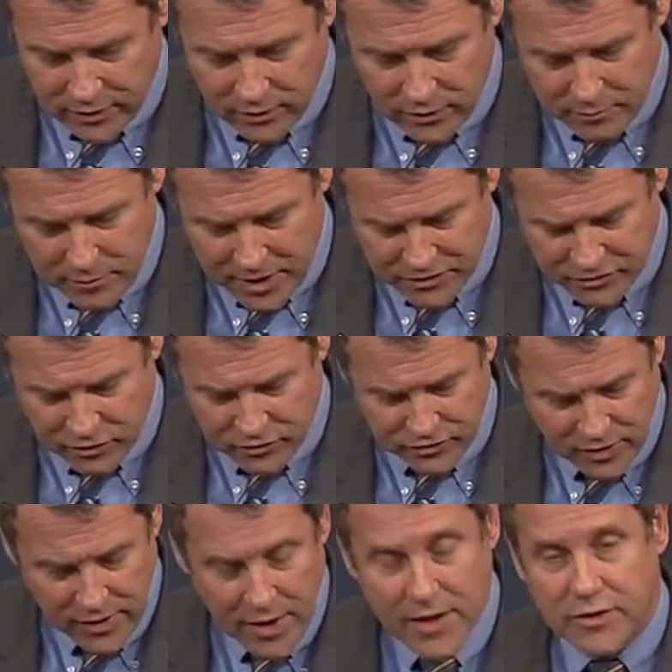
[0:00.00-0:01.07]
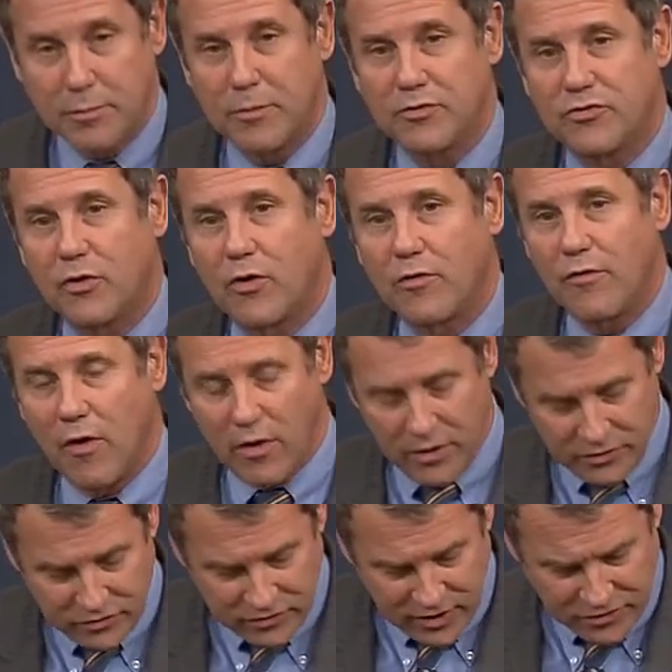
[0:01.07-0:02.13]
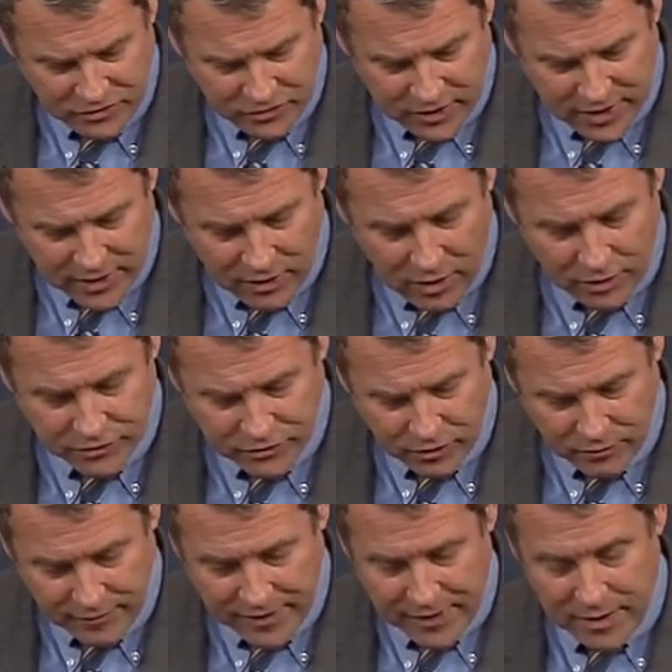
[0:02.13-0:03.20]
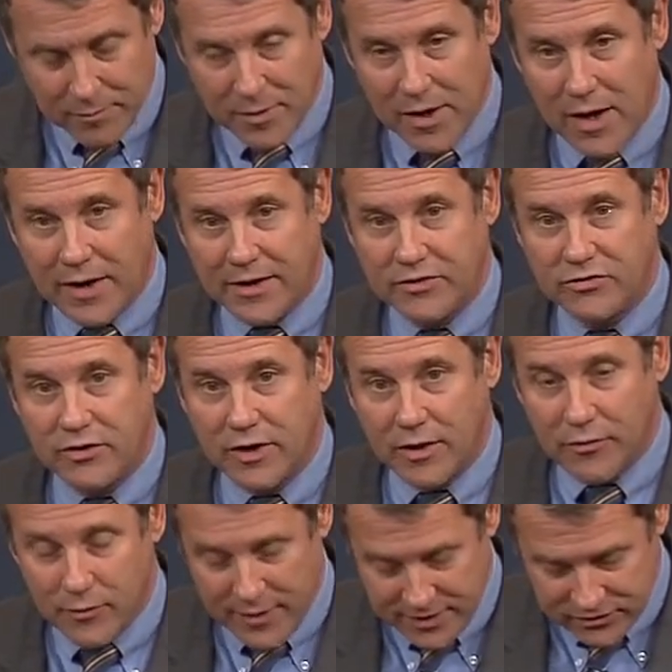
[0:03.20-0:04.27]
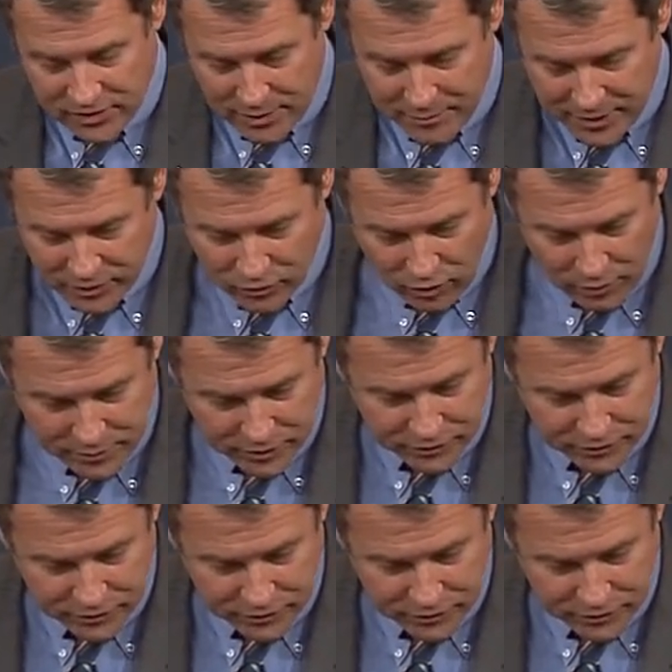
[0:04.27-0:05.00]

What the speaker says: on measures to preserve our existing arsenal of antibiotics and other antimicrobial